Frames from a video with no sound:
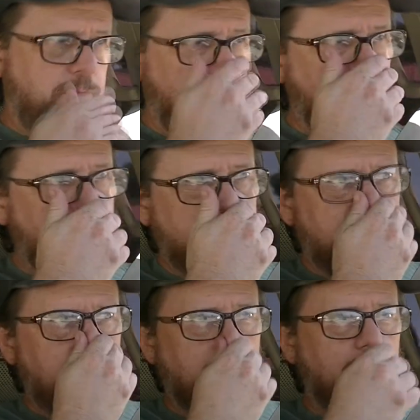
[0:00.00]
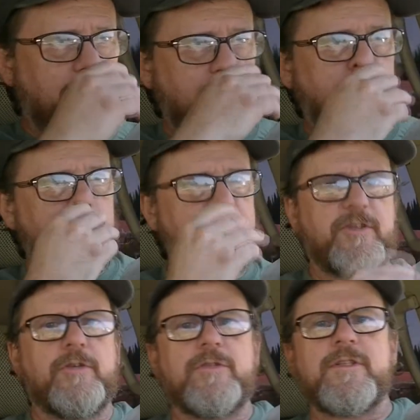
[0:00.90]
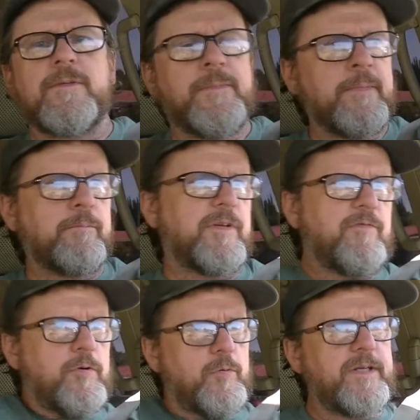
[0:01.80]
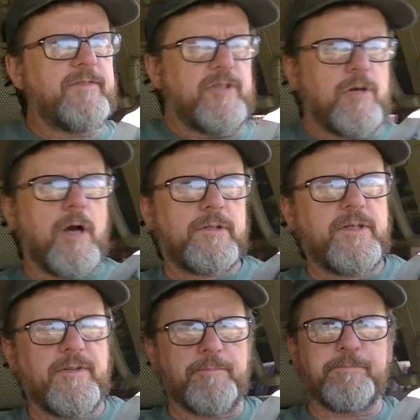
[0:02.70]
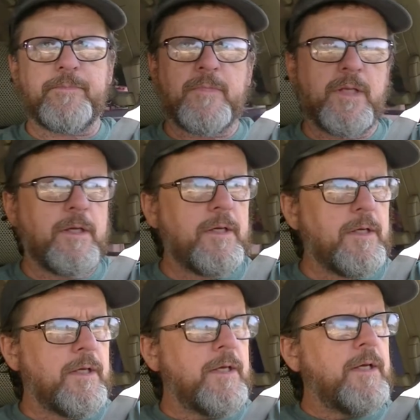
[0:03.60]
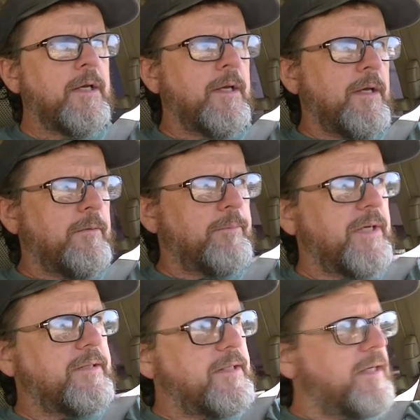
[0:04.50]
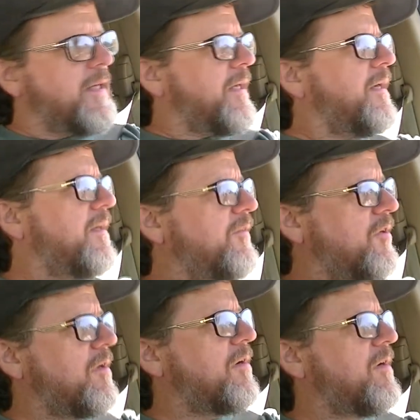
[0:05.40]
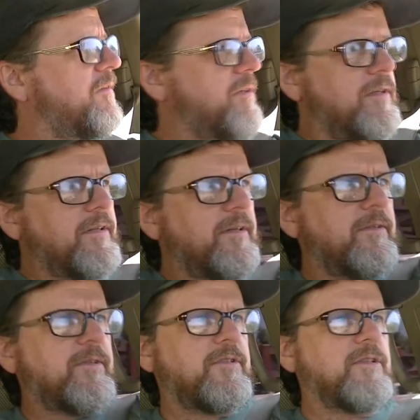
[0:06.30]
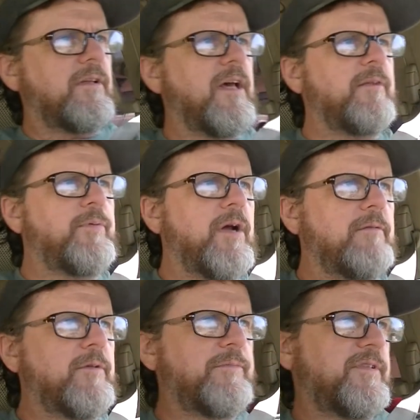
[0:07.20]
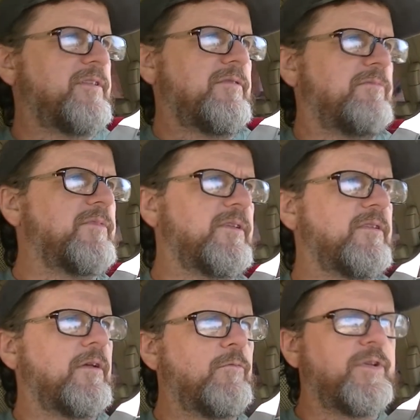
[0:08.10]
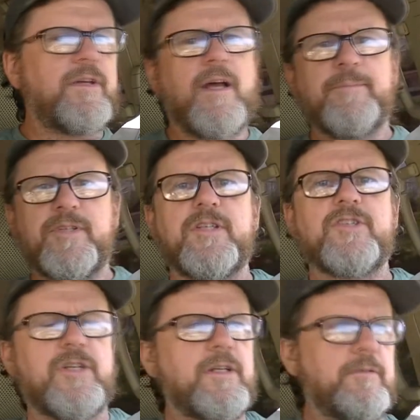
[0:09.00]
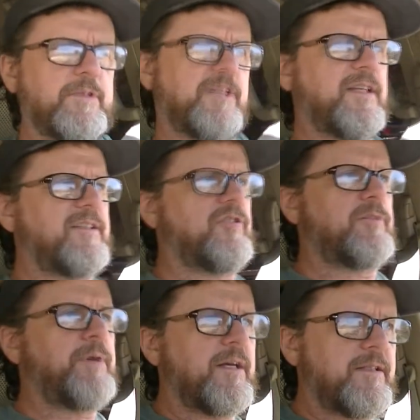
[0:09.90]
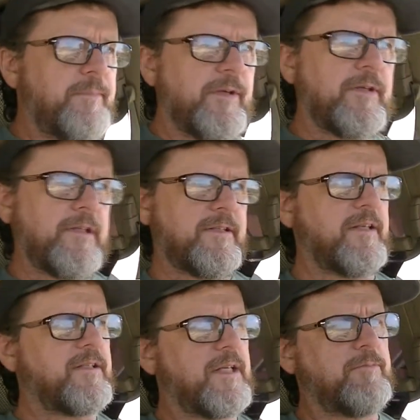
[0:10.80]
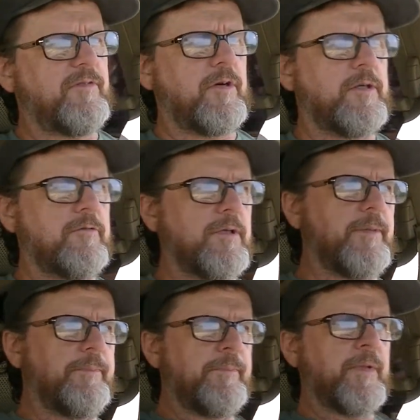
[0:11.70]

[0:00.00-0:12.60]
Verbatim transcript: we went through all the reviews before we even talked to them. But uh, there are there there's a lot of problems with competition. He says there's possibilities that some of our uh,